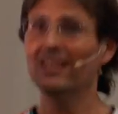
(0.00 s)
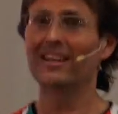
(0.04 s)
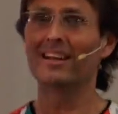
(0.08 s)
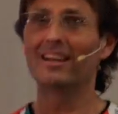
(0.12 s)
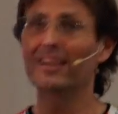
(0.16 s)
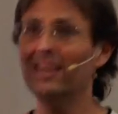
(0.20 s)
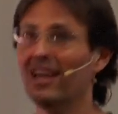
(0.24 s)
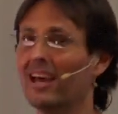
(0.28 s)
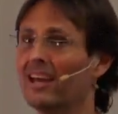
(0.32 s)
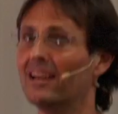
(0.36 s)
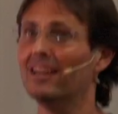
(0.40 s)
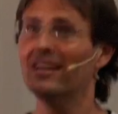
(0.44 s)
and
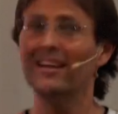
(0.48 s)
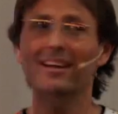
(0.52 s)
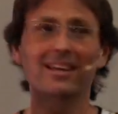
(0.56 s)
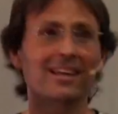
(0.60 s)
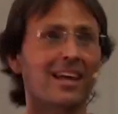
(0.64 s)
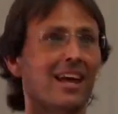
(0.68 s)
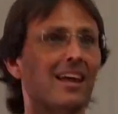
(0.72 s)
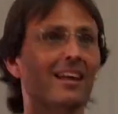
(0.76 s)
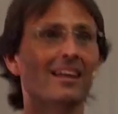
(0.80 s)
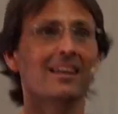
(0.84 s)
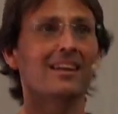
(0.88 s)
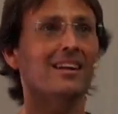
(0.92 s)
again and
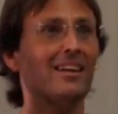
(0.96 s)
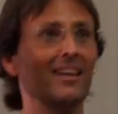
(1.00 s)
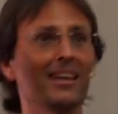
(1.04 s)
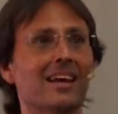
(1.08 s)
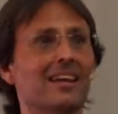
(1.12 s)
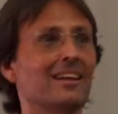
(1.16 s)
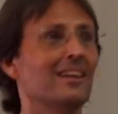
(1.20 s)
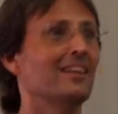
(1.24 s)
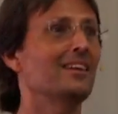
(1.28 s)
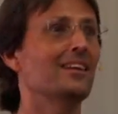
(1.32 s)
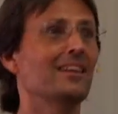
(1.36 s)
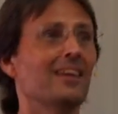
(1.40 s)
again and
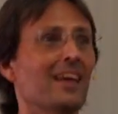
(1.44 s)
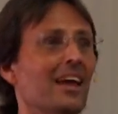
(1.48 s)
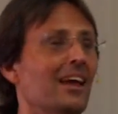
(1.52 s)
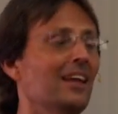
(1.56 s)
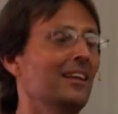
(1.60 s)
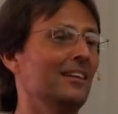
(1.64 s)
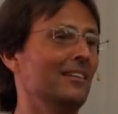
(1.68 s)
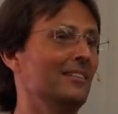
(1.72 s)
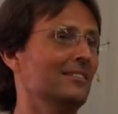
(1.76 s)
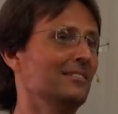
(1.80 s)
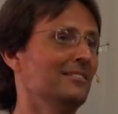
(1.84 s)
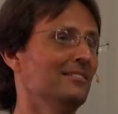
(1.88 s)
again and
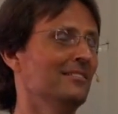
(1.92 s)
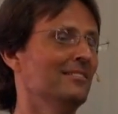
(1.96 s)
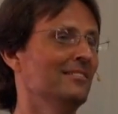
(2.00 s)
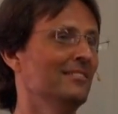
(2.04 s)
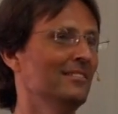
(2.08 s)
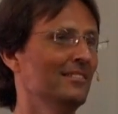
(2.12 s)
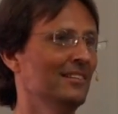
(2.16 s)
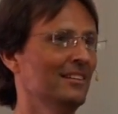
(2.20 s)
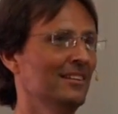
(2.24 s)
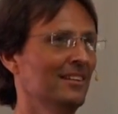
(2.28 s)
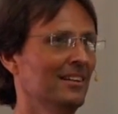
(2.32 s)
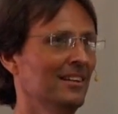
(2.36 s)
again.
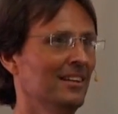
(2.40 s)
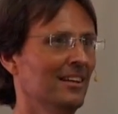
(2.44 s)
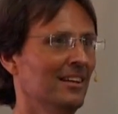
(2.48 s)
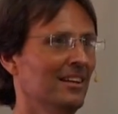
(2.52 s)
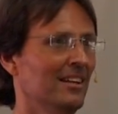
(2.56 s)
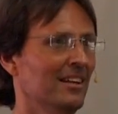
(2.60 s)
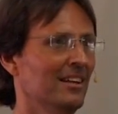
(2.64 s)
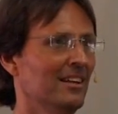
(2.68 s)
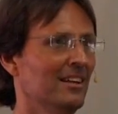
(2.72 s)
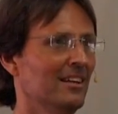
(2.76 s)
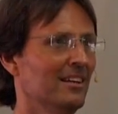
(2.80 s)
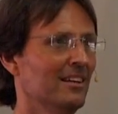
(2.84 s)

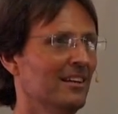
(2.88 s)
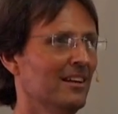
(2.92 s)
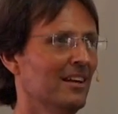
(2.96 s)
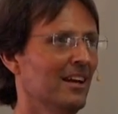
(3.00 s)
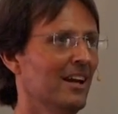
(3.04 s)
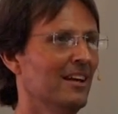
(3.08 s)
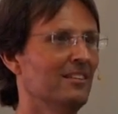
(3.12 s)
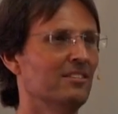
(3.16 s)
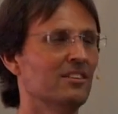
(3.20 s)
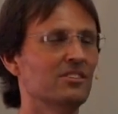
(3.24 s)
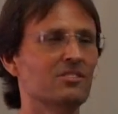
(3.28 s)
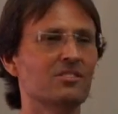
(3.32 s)

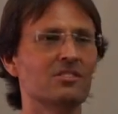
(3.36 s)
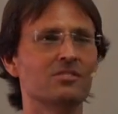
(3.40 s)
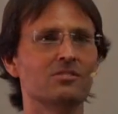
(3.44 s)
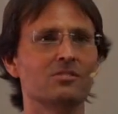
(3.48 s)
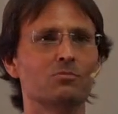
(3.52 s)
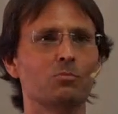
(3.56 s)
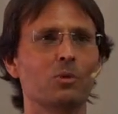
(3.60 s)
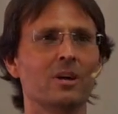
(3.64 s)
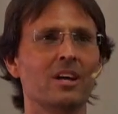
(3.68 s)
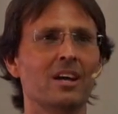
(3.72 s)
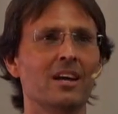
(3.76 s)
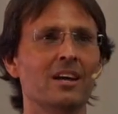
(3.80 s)
And this
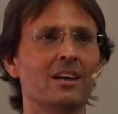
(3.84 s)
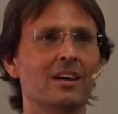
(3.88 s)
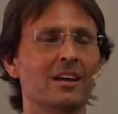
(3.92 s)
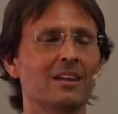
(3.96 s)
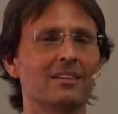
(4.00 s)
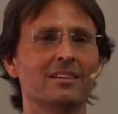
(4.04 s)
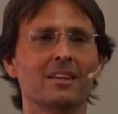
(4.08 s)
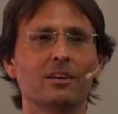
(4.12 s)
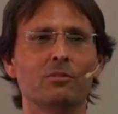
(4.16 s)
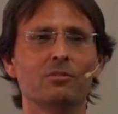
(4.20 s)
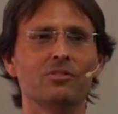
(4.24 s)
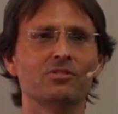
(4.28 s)
is where
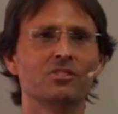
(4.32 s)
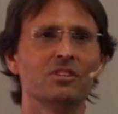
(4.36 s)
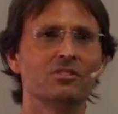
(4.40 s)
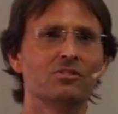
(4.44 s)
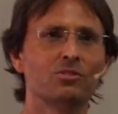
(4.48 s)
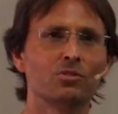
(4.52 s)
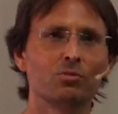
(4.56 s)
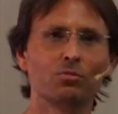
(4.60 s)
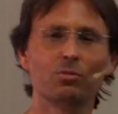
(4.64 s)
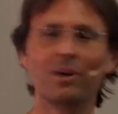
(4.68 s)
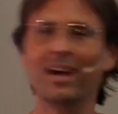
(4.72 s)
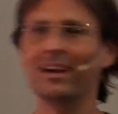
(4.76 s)
there is a
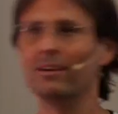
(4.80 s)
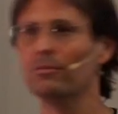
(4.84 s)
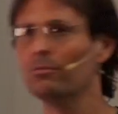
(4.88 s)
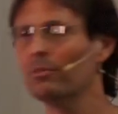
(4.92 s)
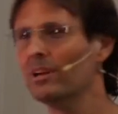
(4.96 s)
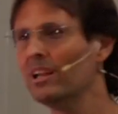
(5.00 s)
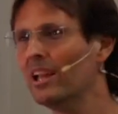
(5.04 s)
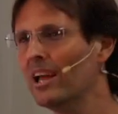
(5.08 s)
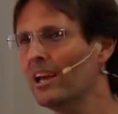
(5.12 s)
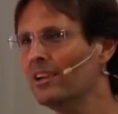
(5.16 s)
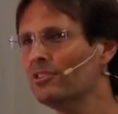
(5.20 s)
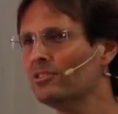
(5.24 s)
direct
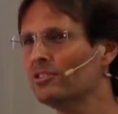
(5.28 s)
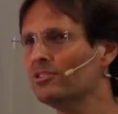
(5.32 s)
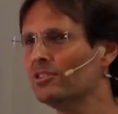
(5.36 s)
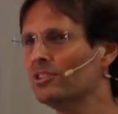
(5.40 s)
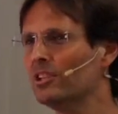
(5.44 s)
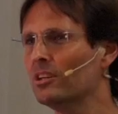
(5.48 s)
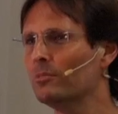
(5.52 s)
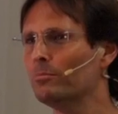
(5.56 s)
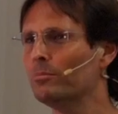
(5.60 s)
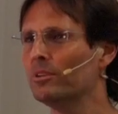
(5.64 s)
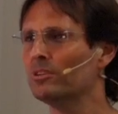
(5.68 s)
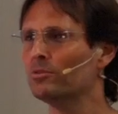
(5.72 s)

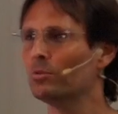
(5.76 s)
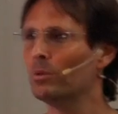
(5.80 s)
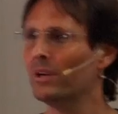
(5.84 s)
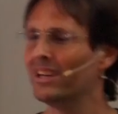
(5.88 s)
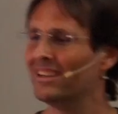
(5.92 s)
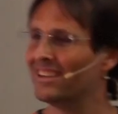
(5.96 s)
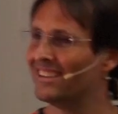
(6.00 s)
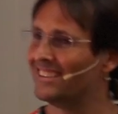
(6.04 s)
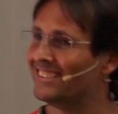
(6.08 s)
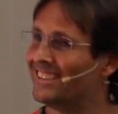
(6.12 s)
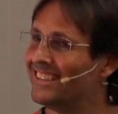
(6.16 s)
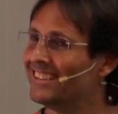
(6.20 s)
relationship
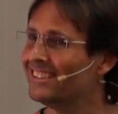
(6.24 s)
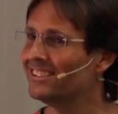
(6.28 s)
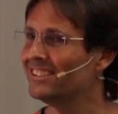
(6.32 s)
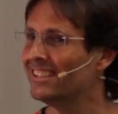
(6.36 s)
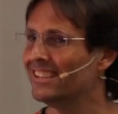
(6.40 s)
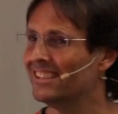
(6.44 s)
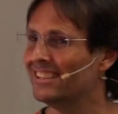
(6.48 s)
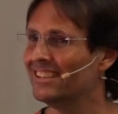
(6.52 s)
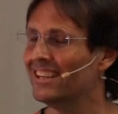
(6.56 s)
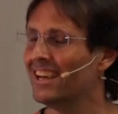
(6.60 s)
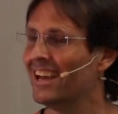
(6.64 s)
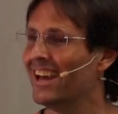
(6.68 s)
between
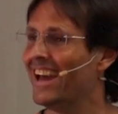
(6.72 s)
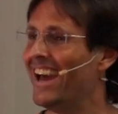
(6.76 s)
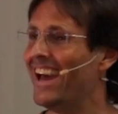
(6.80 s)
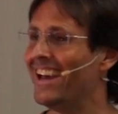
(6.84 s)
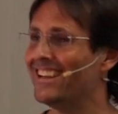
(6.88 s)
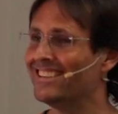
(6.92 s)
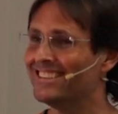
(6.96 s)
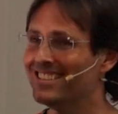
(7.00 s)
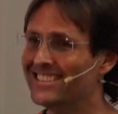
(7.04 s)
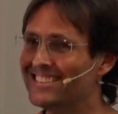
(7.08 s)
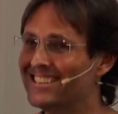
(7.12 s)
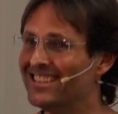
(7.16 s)
addiction
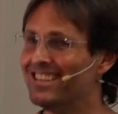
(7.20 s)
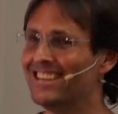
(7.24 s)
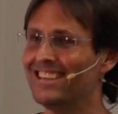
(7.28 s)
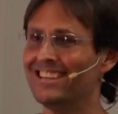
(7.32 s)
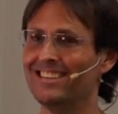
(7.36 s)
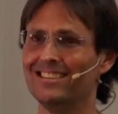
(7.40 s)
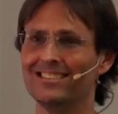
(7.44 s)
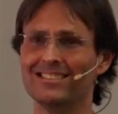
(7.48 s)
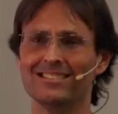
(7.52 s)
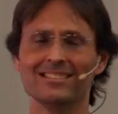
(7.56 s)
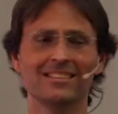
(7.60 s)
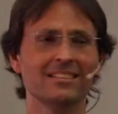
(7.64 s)
and
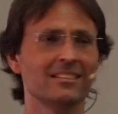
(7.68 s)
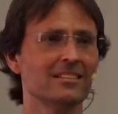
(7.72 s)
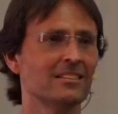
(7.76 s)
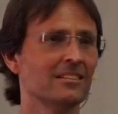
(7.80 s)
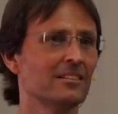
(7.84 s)
disease.